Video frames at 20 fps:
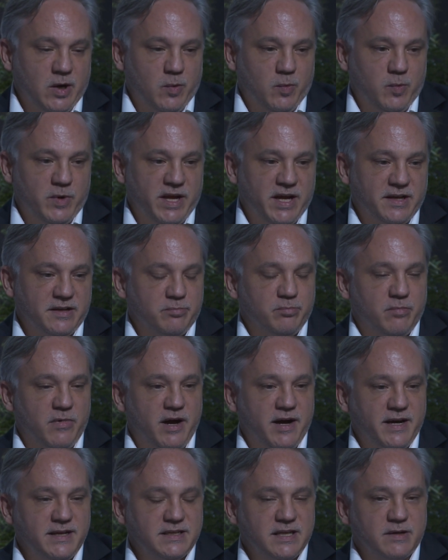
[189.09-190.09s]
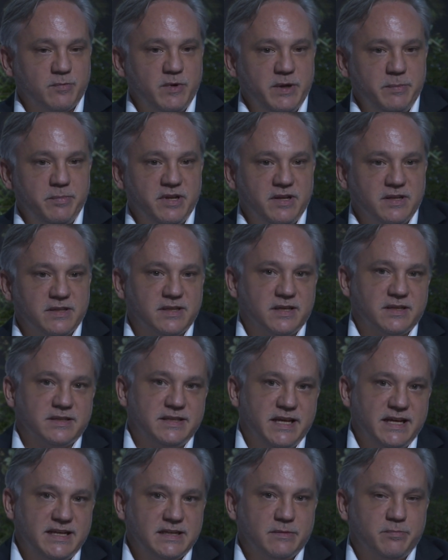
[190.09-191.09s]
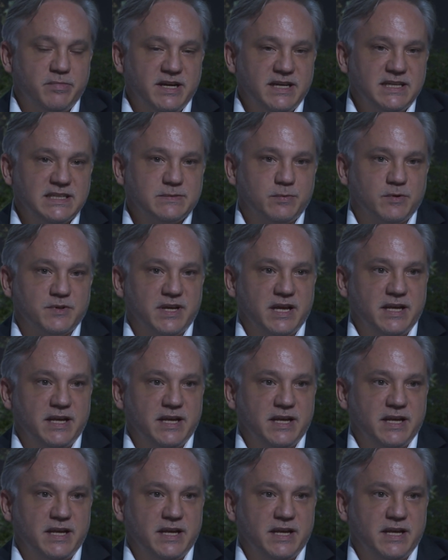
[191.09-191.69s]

we had in mind that we built a database that